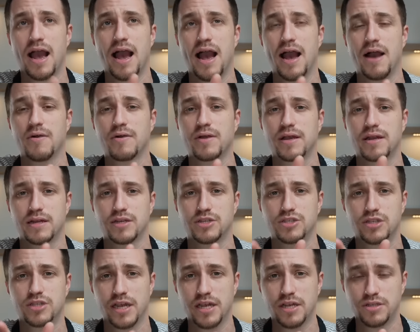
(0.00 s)
How can I
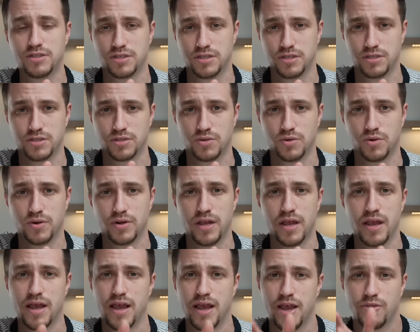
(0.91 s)
change this, Lord?
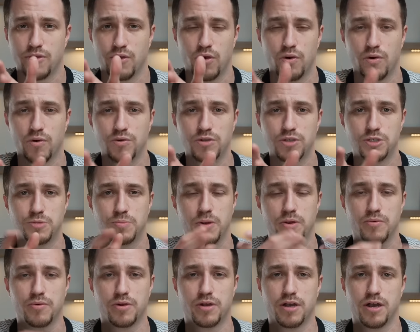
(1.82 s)
And the Holy
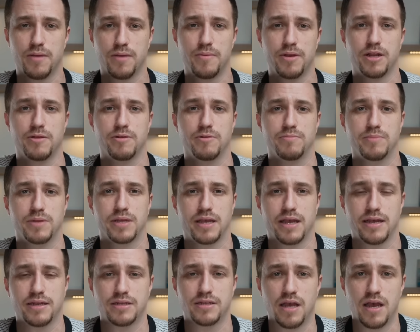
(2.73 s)
Spirit will come in and he'll
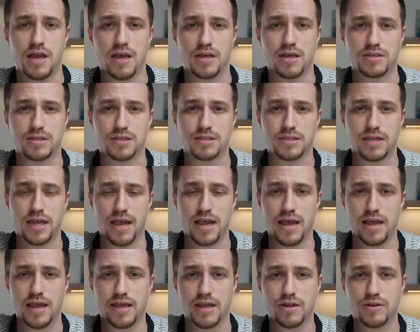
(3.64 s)
begin to say,
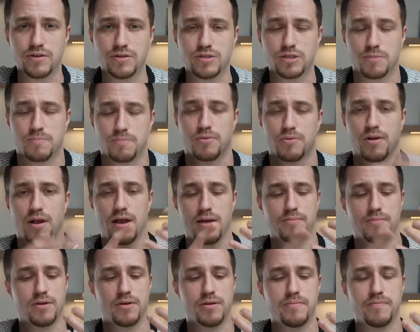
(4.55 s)
hey, here's the
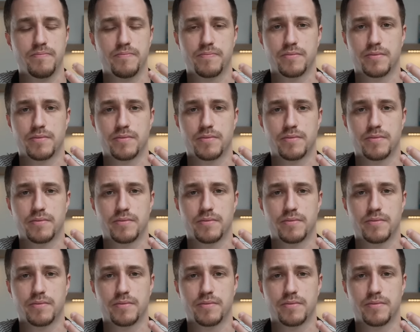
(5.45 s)
problem.